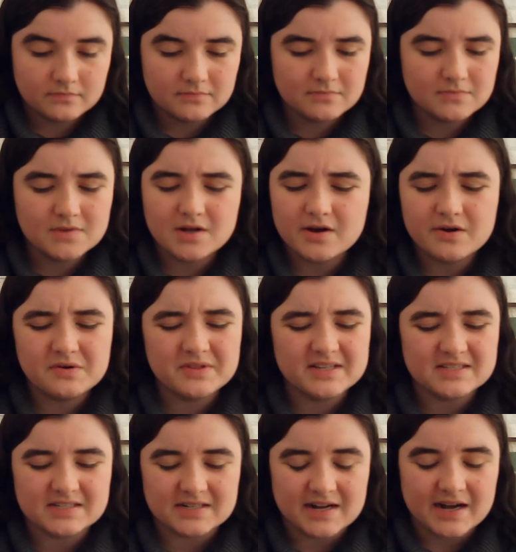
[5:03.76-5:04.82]
No,
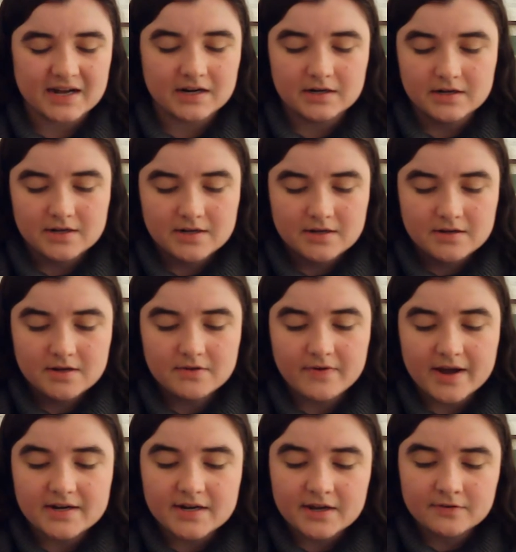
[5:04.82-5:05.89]
let's not. If
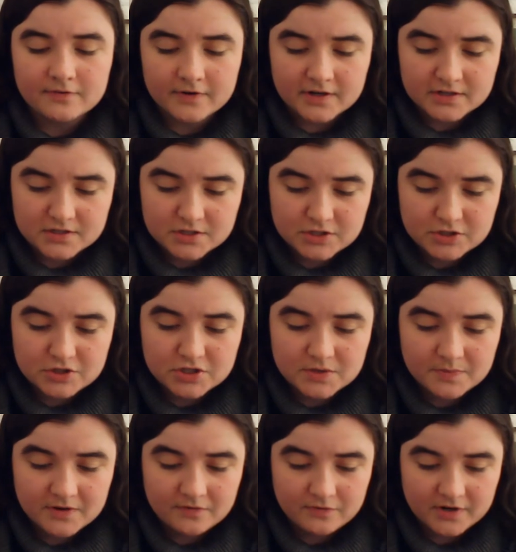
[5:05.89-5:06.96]
I die first, you should
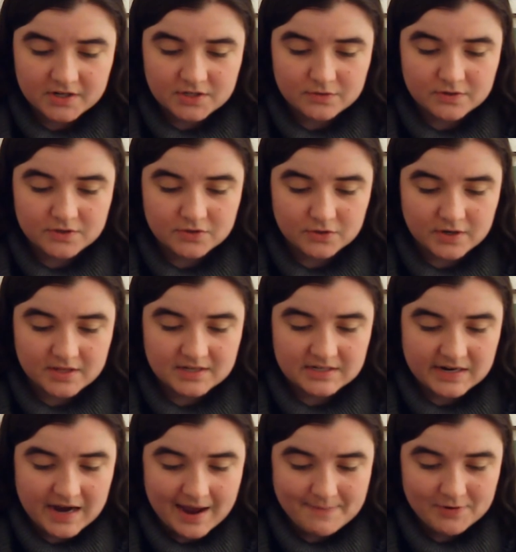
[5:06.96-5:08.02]
be free to enjoy the
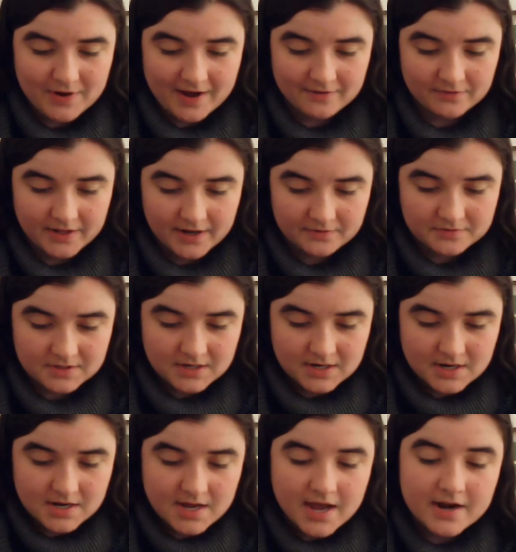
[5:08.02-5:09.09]
time you have left.
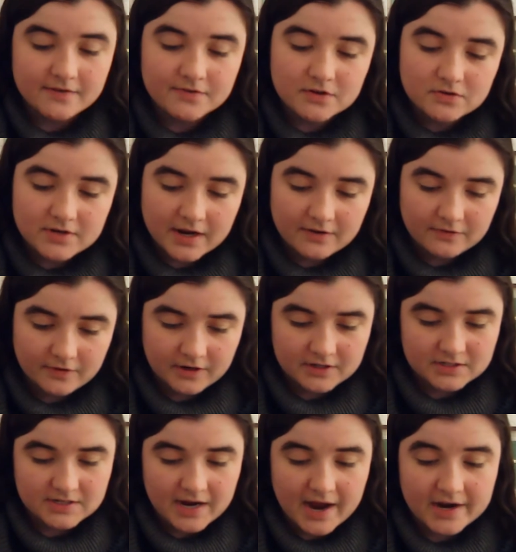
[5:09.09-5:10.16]
And if you die
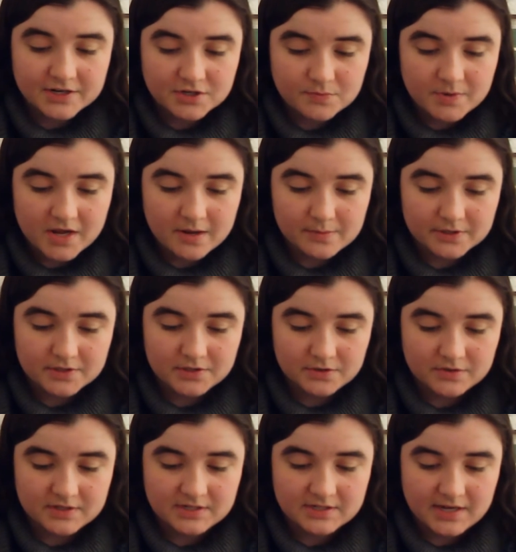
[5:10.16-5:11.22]
first, I should be able to
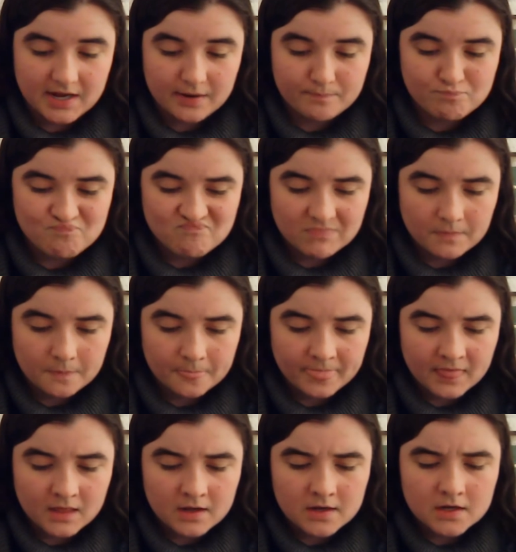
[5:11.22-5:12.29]
do the same.
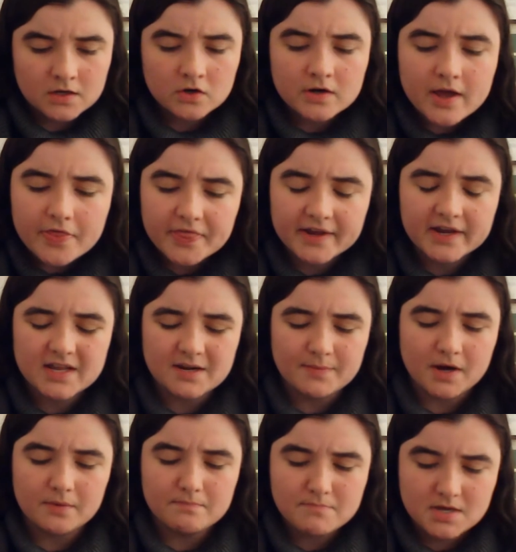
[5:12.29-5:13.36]
You're not thinking
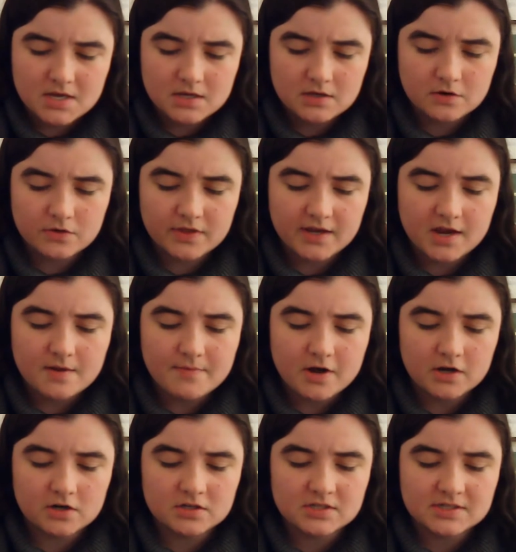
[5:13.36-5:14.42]
about me, you're thinking about
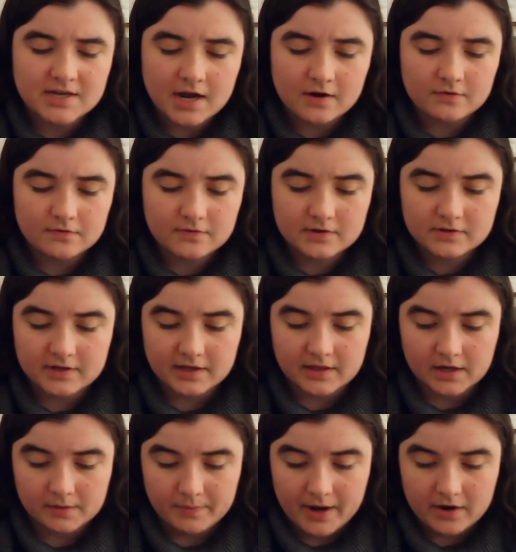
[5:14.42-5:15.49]
yourself, Ling
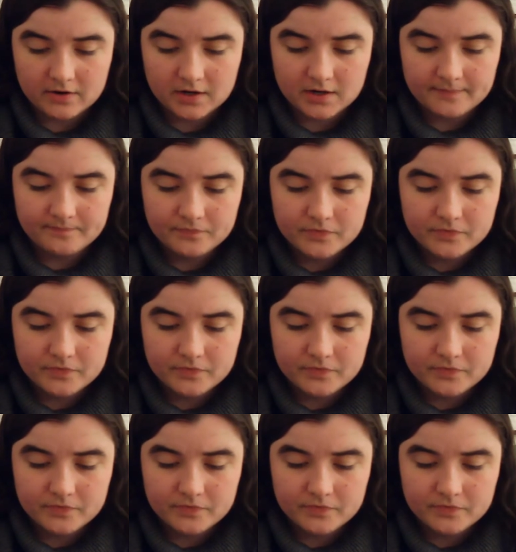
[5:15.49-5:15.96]
Ling pouted.